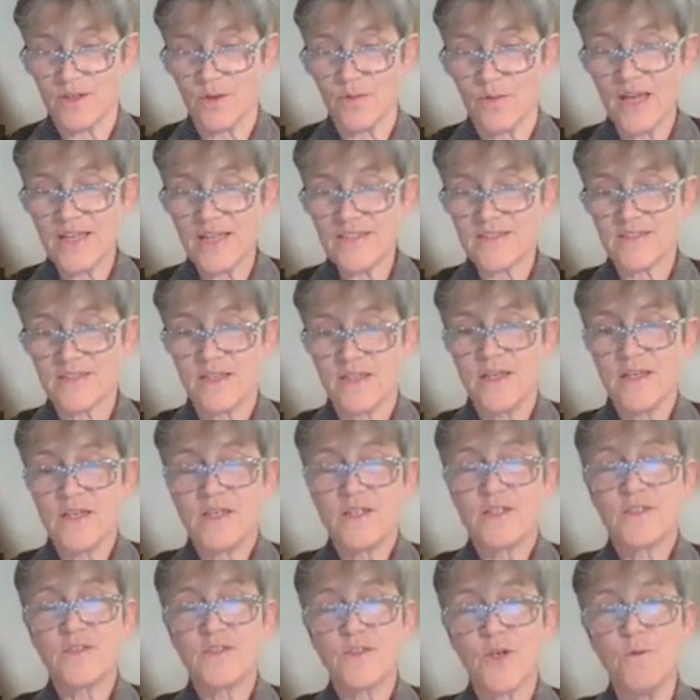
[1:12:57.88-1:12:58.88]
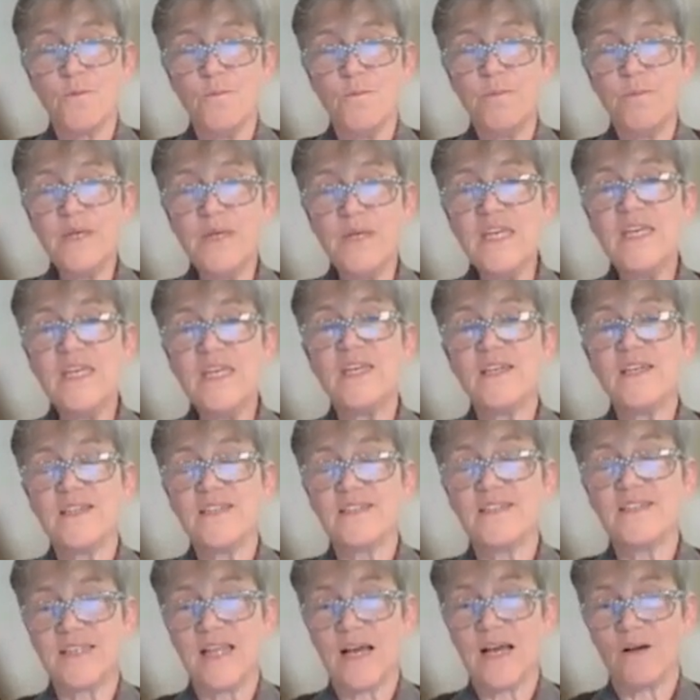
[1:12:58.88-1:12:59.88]
So that's so be
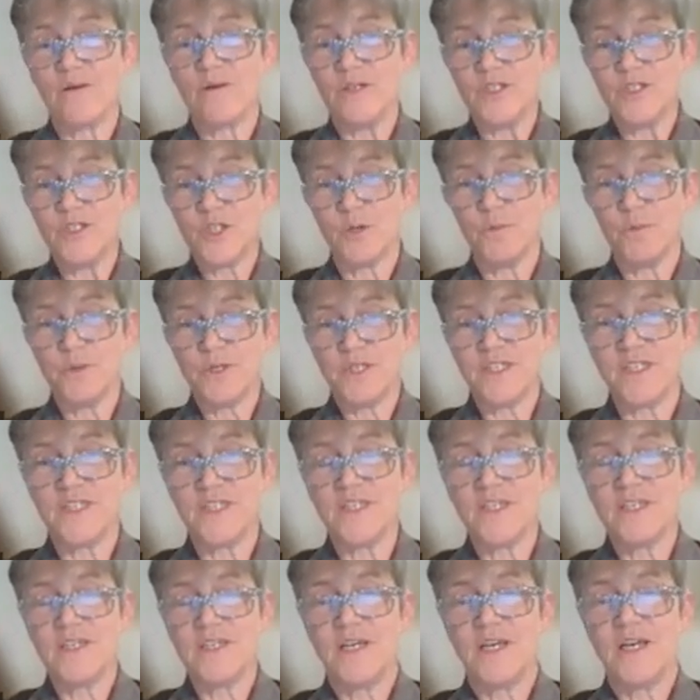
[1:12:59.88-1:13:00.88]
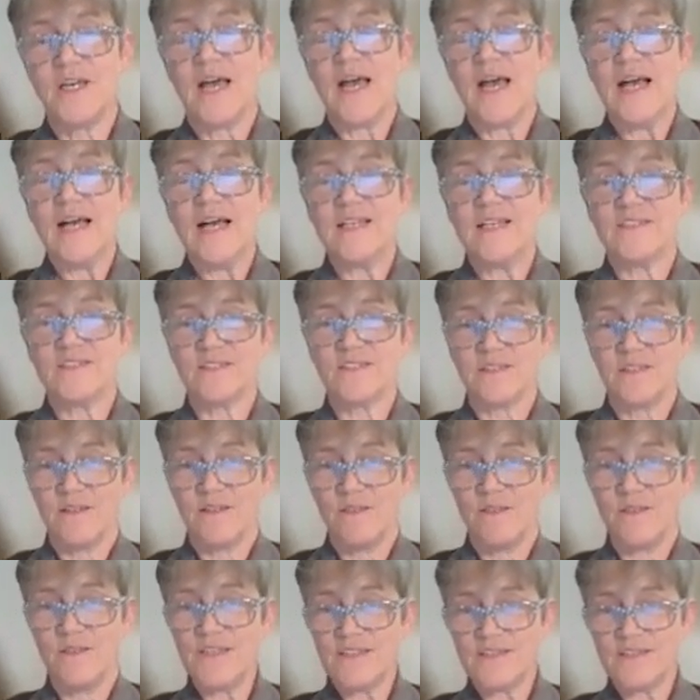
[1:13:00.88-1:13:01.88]
is now interpreted as
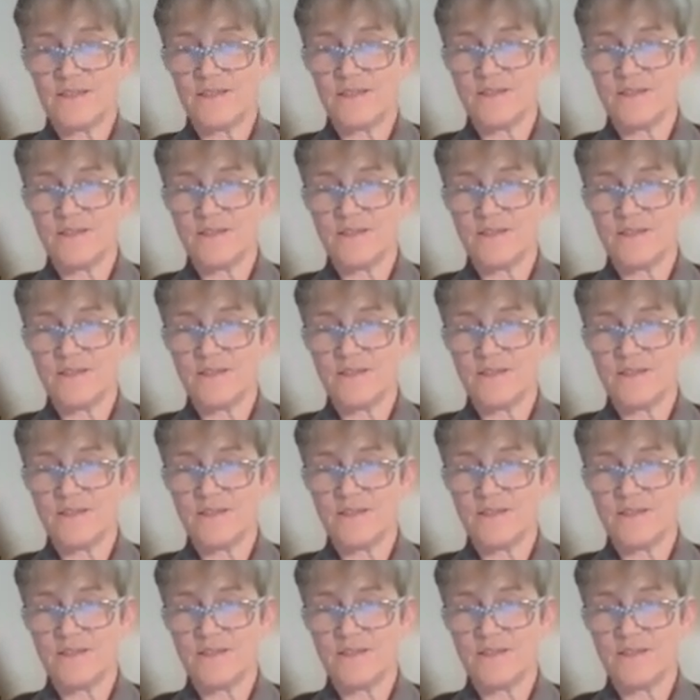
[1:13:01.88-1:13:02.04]
this